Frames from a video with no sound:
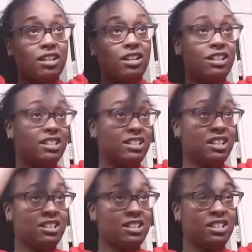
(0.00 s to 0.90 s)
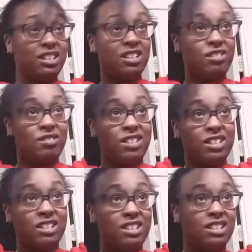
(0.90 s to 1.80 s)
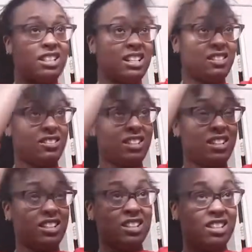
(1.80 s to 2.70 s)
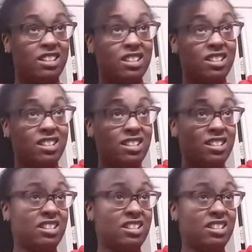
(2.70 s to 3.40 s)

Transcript: and I just like to twist down like this